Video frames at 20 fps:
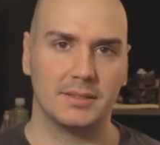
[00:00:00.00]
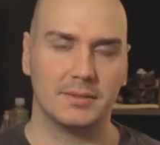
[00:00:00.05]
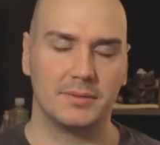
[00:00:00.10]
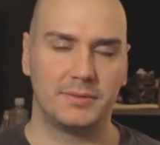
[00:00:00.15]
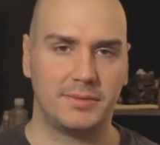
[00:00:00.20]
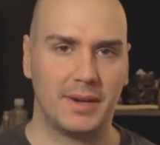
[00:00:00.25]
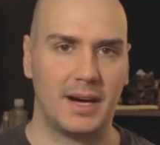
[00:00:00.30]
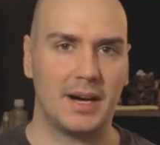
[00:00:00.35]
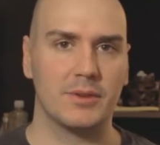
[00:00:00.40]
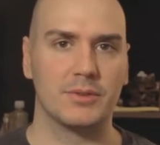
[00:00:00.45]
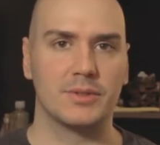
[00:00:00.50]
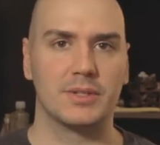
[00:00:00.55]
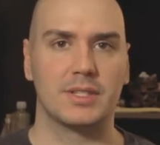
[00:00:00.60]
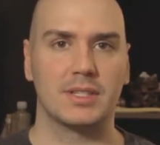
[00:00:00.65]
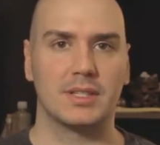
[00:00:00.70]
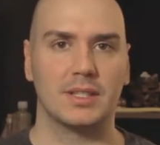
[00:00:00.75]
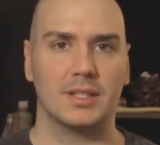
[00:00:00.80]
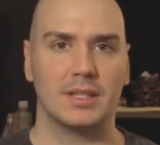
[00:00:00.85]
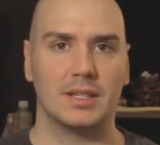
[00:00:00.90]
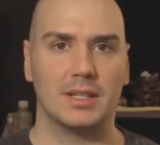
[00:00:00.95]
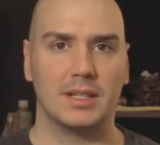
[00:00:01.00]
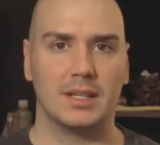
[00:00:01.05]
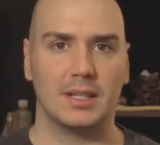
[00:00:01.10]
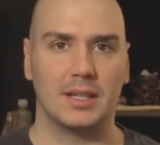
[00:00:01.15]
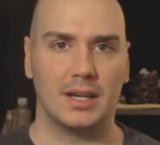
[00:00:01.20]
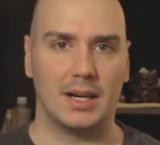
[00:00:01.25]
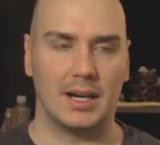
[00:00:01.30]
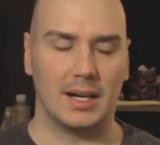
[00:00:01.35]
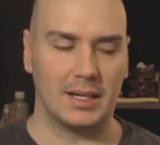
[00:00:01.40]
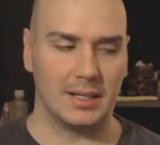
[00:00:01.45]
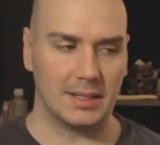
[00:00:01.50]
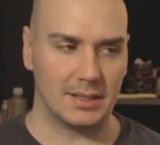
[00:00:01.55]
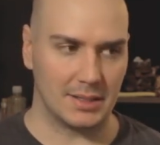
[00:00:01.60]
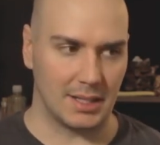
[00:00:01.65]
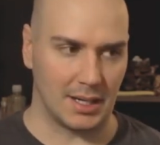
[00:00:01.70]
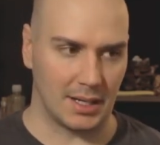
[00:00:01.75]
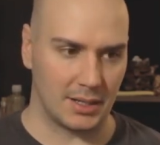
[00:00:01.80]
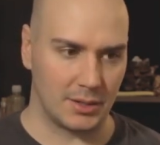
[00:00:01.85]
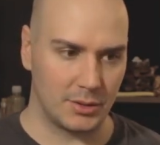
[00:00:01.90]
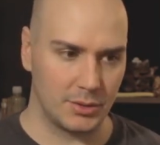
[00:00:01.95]
found
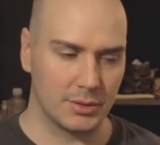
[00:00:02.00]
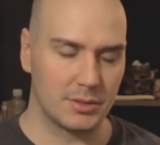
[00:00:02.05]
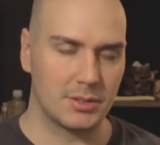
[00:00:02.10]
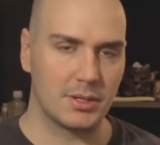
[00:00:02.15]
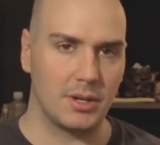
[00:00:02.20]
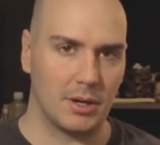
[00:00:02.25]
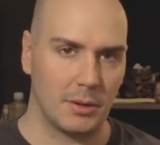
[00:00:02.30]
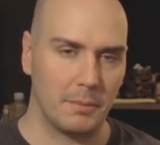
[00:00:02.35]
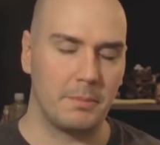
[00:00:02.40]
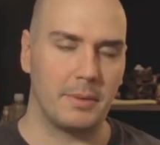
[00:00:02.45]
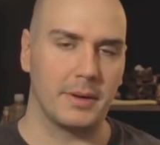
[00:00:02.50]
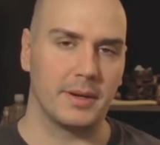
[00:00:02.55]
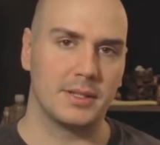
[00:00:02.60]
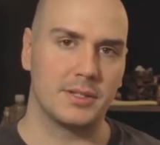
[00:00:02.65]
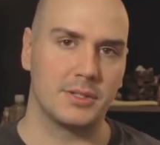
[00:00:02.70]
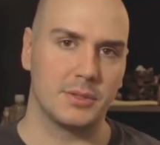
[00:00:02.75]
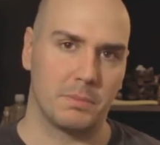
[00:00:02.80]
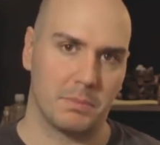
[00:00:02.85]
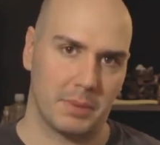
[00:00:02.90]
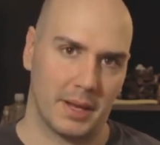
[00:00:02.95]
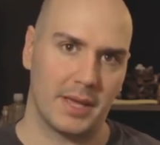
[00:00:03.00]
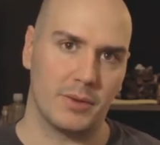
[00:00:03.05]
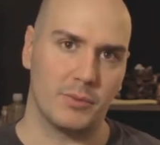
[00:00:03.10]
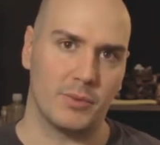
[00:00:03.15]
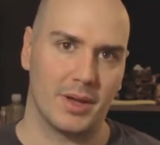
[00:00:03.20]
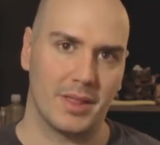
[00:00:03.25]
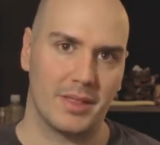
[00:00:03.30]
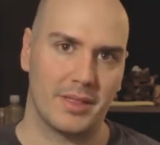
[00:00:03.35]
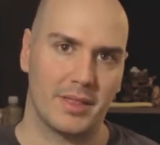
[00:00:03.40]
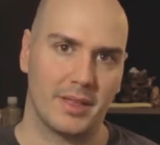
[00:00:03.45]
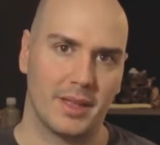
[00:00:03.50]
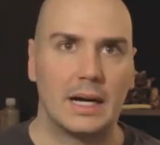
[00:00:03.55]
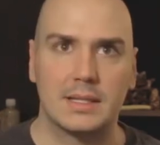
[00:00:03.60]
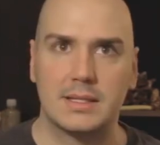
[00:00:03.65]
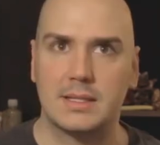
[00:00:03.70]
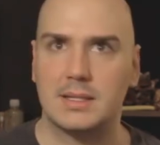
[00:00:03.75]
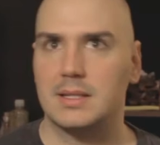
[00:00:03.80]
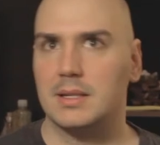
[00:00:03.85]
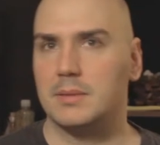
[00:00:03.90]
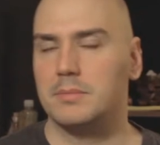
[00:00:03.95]
a good company to play with.
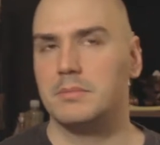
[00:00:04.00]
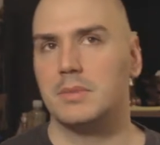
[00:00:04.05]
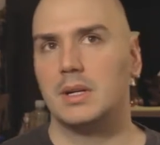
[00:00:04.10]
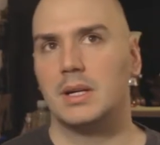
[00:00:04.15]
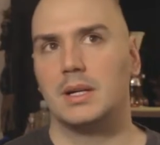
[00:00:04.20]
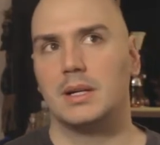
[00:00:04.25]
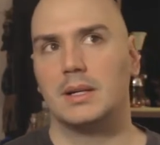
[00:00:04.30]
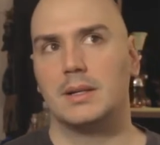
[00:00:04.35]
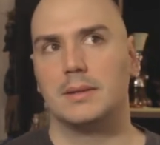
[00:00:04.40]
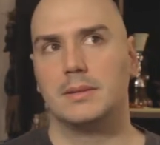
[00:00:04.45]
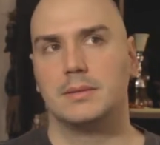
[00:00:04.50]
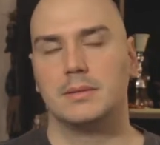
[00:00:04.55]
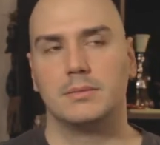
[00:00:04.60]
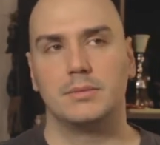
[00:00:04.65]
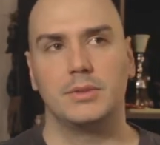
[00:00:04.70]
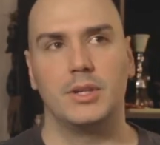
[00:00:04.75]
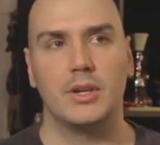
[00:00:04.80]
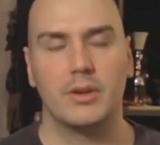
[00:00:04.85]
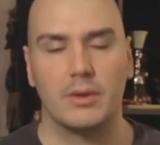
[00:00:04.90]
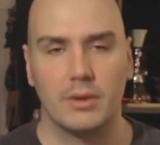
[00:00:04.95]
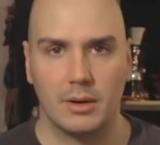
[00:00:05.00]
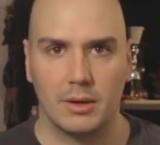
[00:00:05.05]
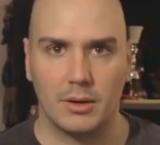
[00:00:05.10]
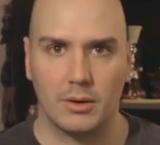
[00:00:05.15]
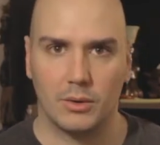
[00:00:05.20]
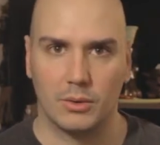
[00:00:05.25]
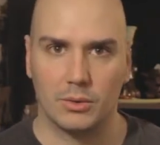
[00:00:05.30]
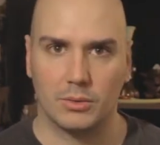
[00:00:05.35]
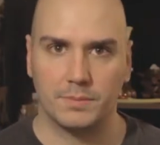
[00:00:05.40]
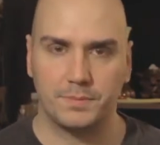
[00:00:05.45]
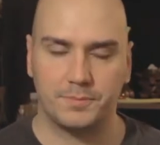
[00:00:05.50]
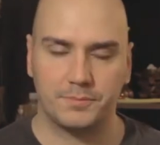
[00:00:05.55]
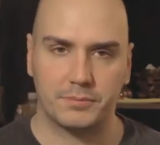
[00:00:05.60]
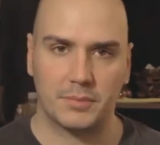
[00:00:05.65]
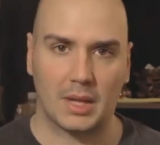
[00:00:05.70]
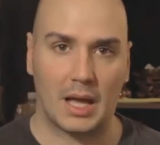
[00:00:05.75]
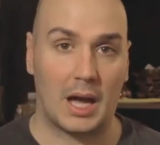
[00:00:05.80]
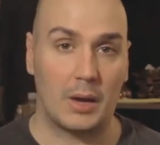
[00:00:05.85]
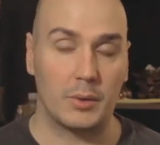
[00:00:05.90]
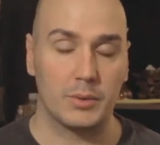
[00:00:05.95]
Some uh, year ago
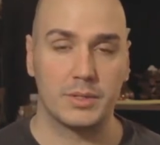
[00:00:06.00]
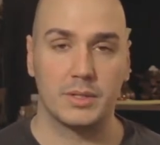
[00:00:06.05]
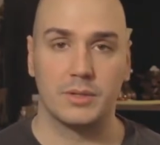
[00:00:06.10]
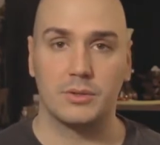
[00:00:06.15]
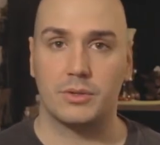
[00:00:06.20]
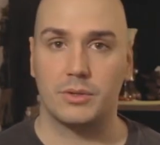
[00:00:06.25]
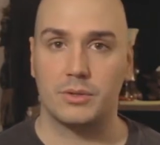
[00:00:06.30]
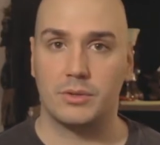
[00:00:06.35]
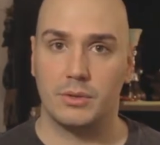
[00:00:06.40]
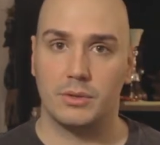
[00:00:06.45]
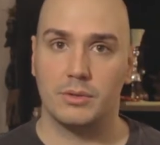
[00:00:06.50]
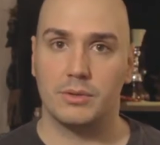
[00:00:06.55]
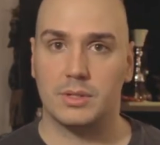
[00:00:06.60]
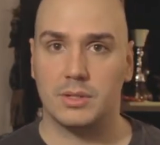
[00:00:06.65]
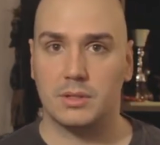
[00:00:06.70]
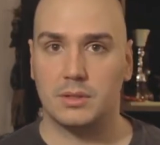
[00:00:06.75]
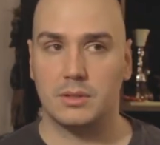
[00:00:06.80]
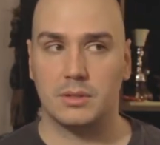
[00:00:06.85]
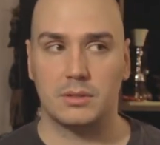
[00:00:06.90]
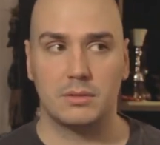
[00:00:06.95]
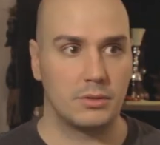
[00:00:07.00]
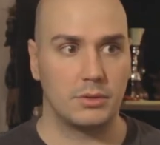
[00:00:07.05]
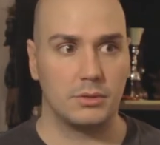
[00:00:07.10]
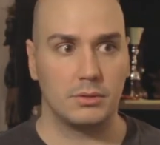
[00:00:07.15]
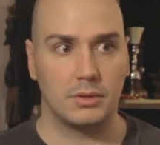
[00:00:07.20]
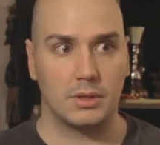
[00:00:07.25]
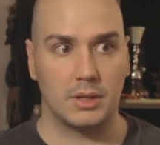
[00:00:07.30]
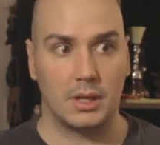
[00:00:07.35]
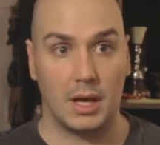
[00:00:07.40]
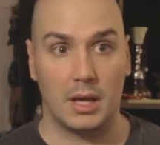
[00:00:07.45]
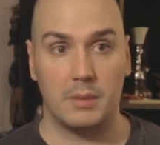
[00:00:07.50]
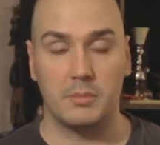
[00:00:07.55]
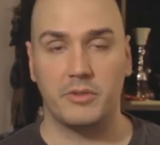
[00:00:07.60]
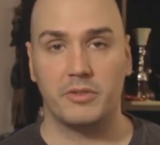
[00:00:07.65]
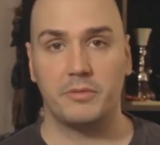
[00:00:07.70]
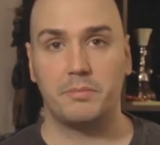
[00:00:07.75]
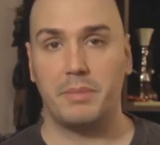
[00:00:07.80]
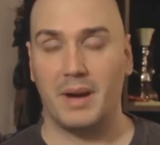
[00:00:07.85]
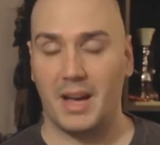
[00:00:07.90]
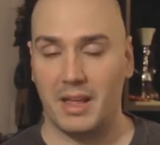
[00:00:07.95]
I was introduced to a game
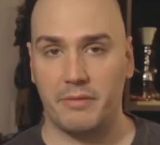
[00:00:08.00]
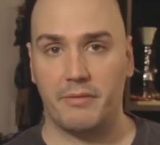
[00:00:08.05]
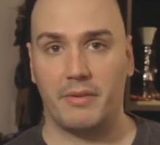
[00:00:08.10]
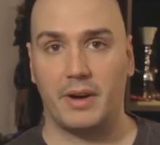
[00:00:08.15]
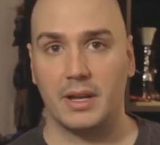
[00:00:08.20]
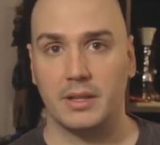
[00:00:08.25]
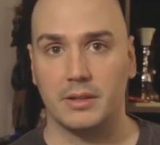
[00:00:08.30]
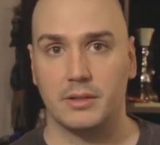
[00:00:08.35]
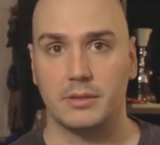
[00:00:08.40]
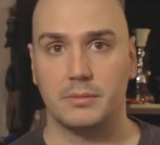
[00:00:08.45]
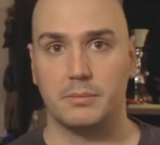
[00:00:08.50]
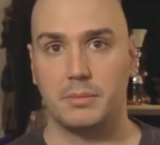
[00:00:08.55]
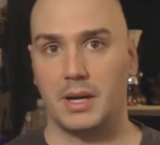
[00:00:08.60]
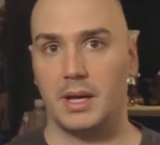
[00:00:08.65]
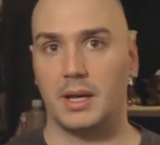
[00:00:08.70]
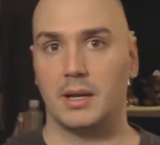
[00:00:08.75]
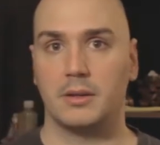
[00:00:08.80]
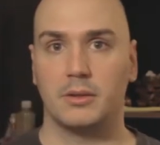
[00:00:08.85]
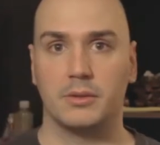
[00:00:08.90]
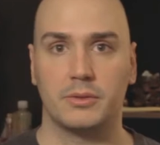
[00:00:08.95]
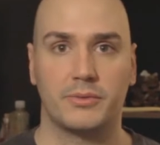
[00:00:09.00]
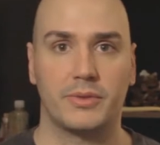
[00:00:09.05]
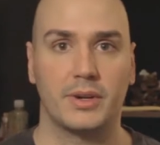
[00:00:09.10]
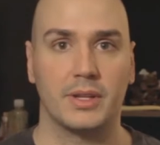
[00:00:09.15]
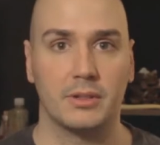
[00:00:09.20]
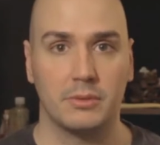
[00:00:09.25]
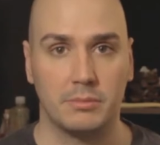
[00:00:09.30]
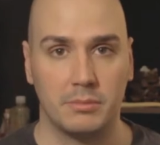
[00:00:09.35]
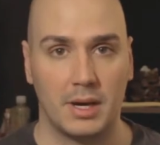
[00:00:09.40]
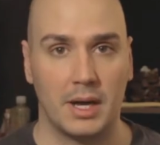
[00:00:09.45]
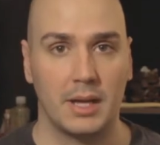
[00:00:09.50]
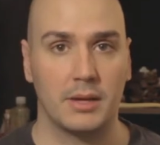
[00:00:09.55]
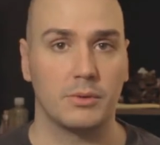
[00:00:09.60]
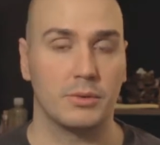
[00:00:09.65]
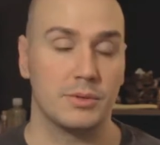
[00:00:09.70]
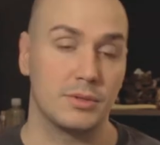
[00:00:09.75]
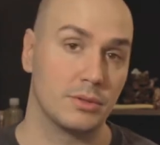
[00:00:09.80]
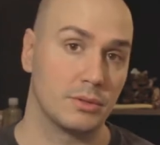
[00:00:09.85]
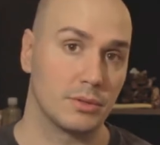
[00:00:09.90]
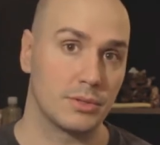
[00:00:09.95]
of Pathfinder by a good friend of mine
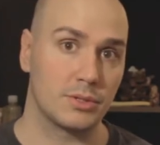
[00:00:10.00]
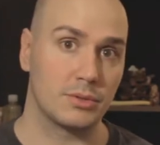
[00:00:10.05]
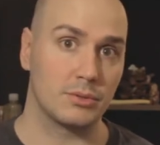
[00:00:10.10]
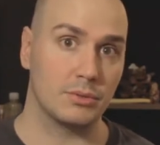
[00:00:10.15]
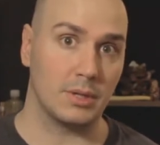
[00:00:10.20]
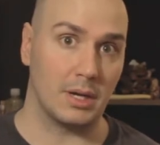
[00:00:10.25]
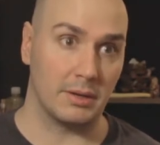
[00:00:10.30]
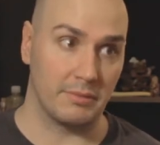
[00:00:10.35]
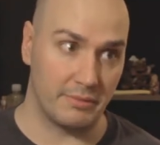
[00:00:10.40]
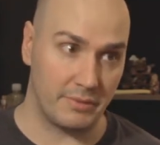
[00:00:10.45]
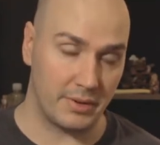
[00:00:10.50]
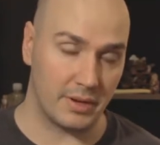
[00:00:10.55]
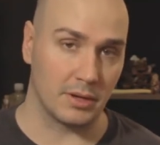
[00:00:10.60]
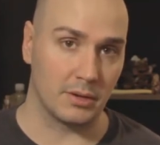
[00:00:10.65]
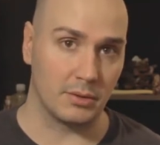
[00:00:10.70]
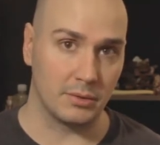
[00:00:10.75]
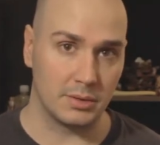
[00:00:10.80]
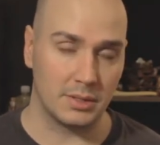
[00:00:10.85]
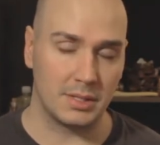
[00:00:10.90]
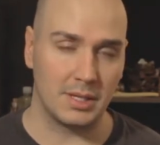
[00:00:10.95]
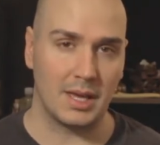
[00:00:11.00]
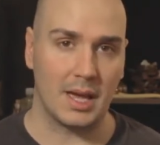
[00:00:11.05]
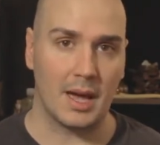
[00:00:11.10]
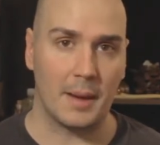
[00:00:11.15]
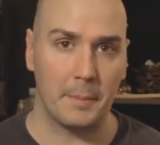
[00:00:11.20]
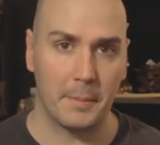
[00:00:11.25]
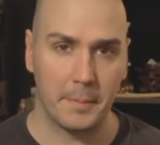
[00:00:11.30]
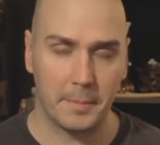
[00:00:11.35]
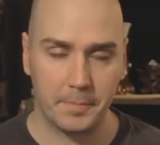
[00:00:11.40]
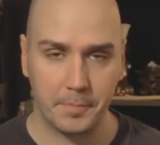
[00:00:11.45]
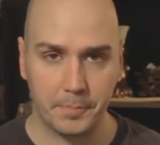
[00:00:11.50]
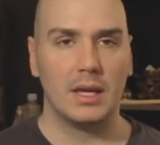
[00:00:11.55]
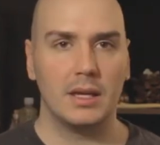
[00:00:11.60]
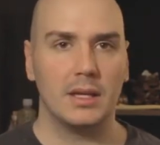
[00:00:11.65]
who's also a very good D M.